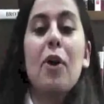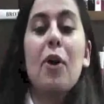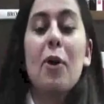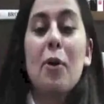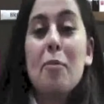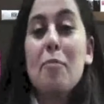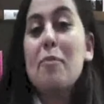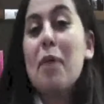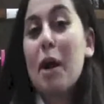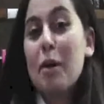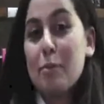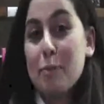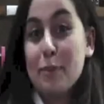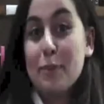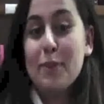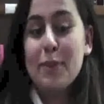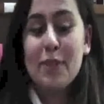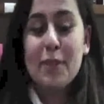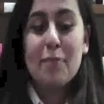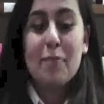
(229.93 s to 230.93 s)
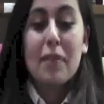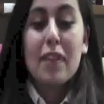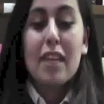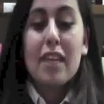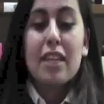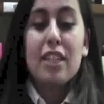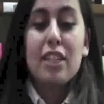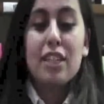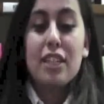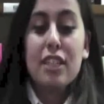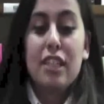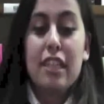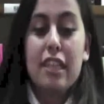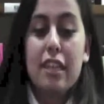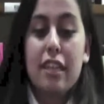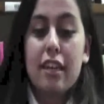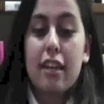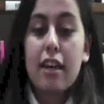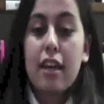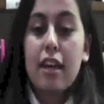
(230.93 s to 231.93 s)
Mahmoud,
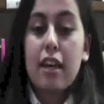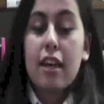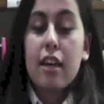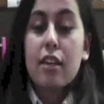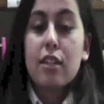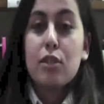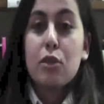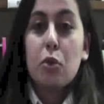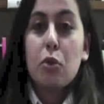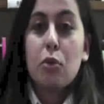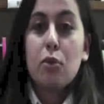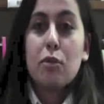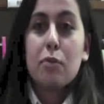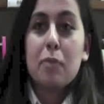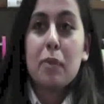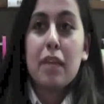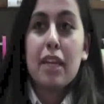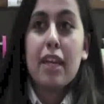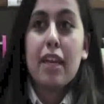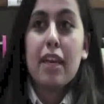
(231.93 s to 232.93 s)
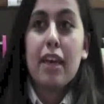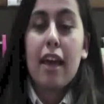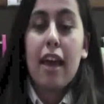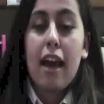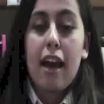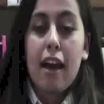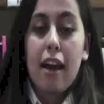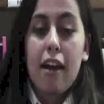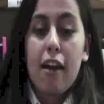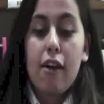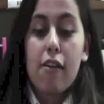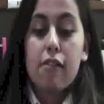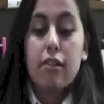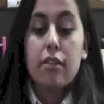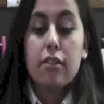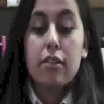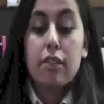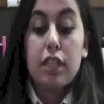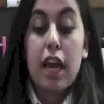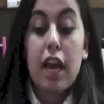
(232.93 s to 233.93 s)
she told me how
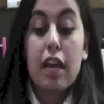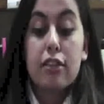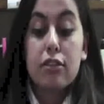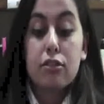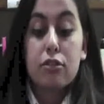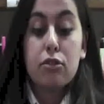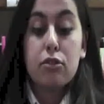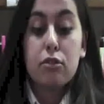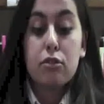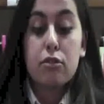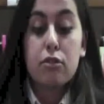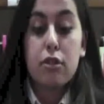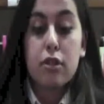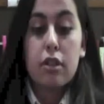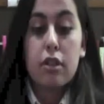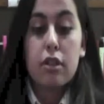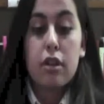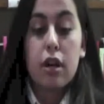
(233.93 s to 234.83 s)
she had to